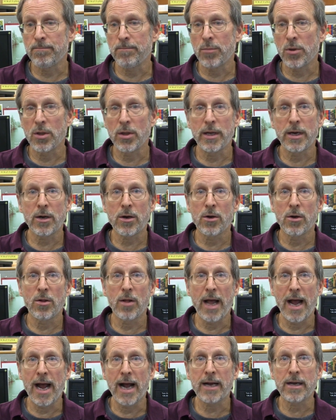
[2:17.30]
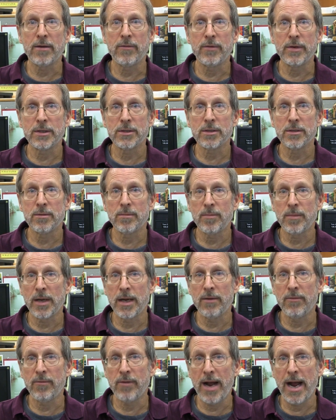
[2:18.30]
political activism
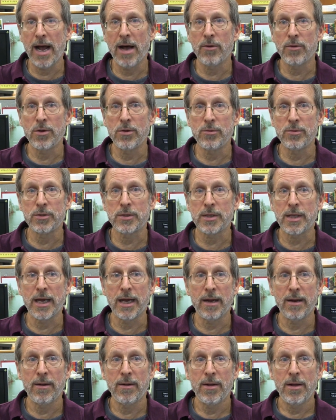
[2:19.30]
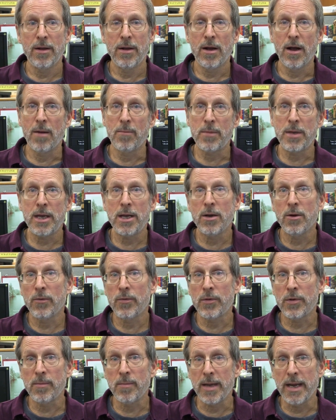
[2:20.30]
and values that appealed
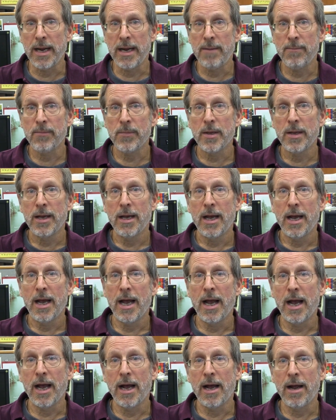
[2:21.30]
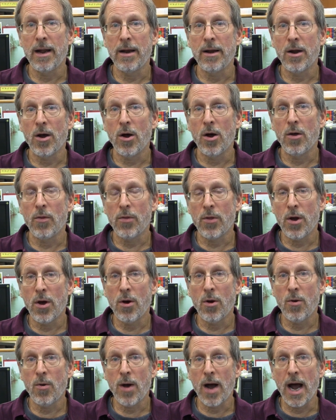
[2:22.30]
to me. And
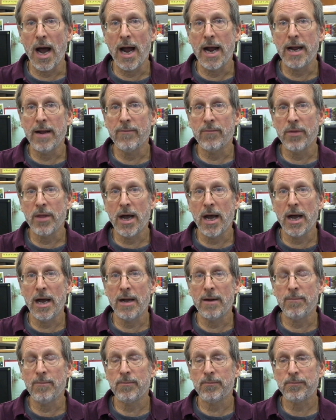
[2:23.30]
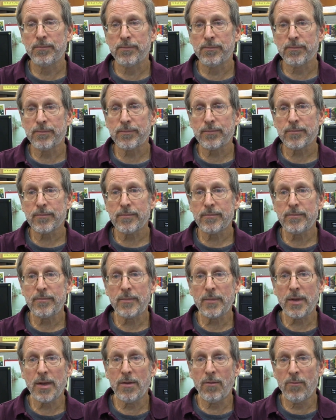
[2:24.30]
although I have not
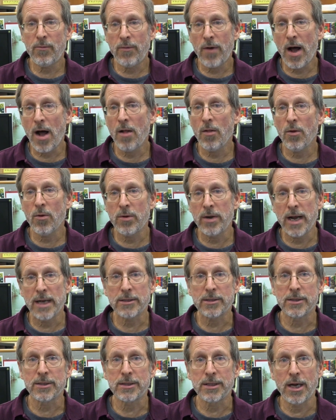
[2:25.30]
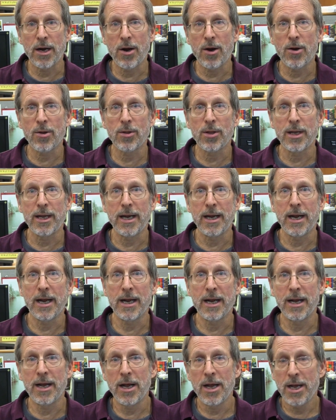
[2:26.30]
followed necessarily
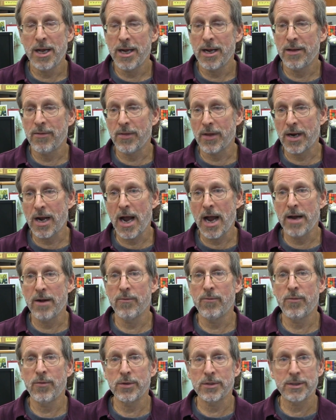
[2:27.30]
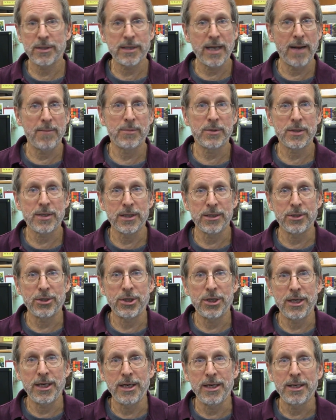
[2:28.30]
in the kind of footsteps that
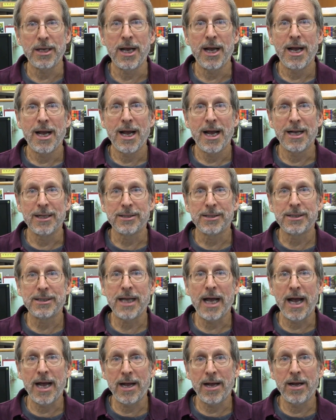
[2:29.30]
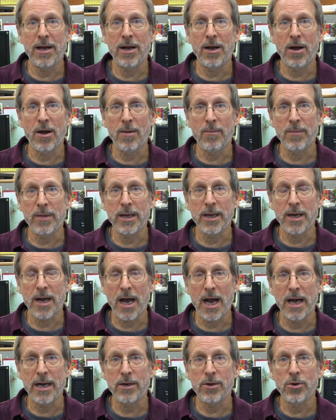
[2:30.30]
she has set in
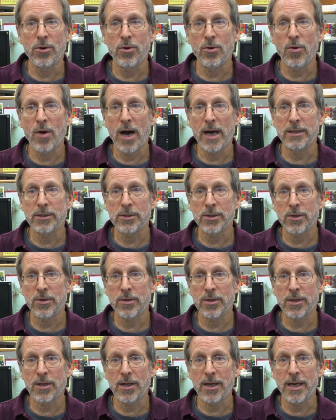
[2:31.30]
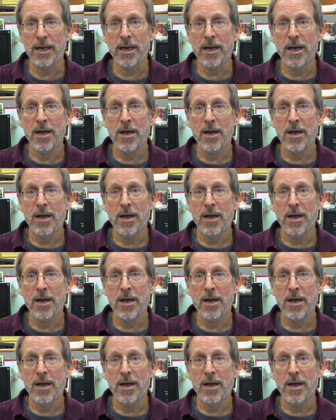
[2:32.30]
haiku, I certainly